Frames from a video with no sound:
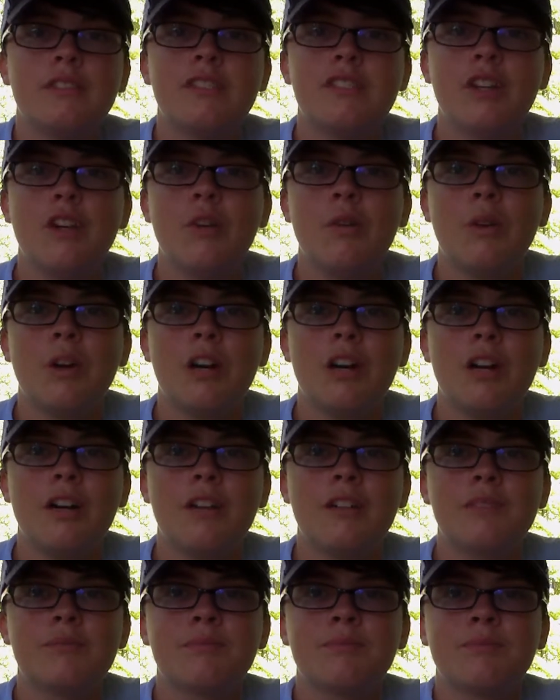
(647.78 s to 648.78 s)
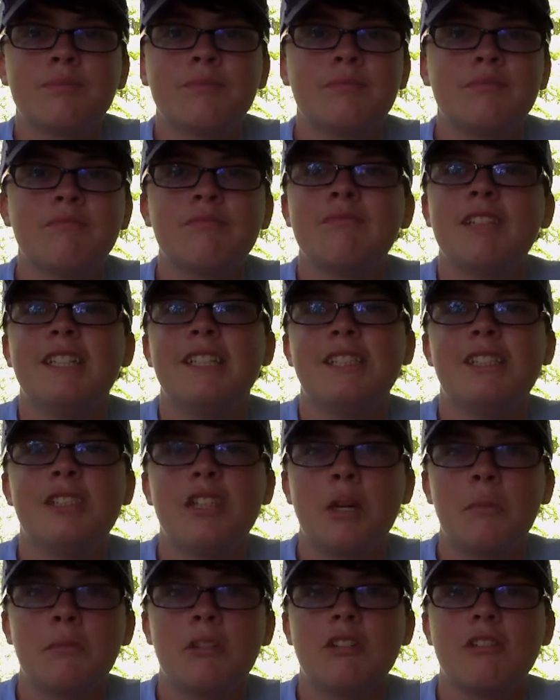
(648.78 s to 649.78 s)
So uh, it's
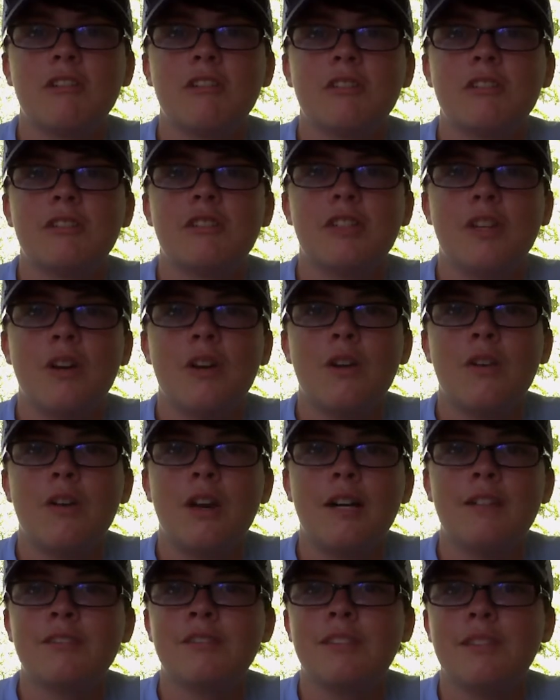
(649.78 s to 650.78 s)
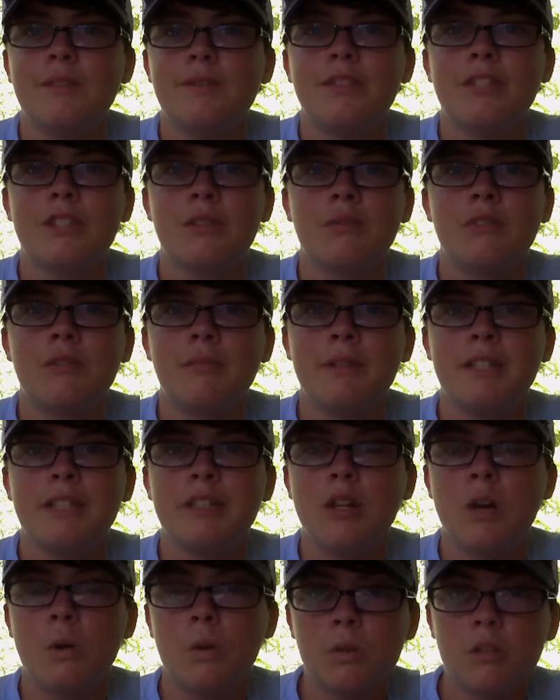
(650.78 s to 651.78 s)
summer, so obviously fish want to be
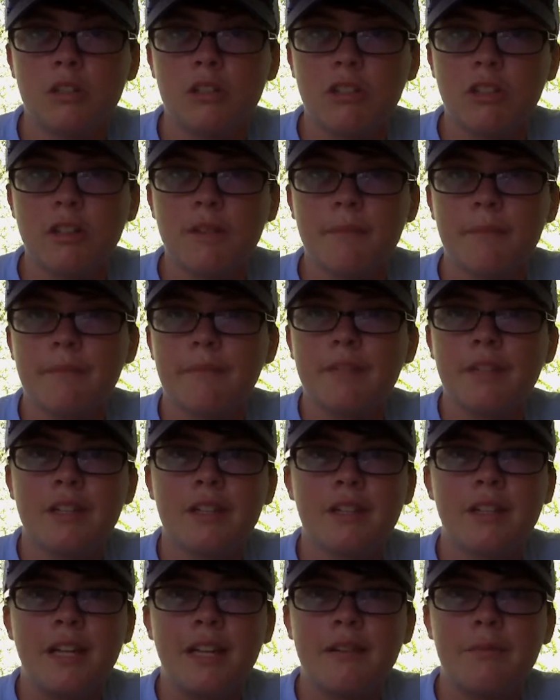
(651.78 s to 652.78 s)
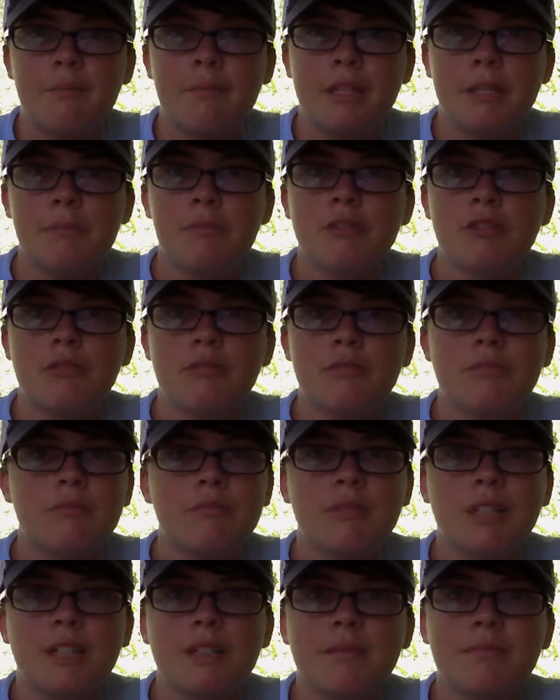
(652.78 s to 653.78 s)
colder, like people,
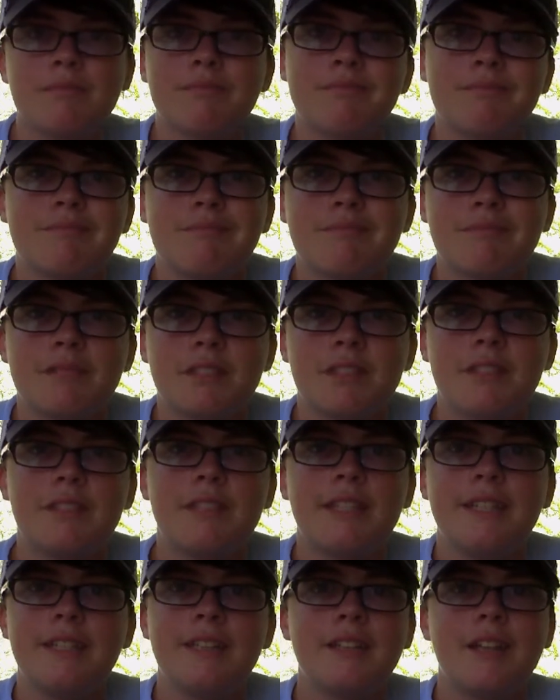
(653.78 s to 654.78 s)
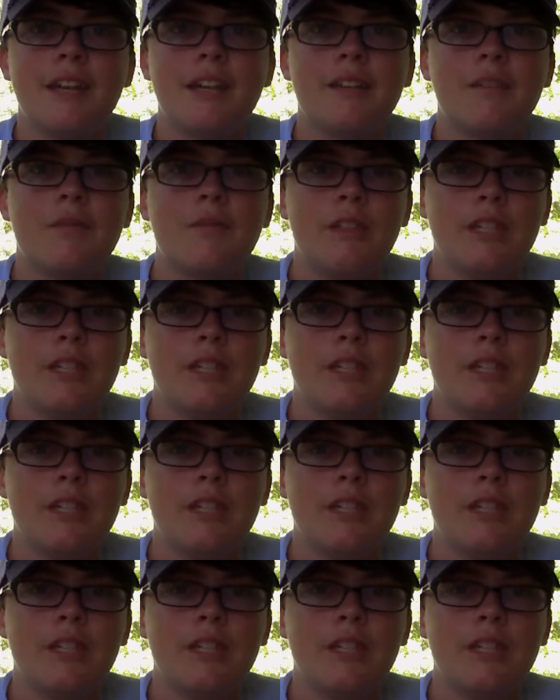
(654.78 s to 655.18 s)
like think like a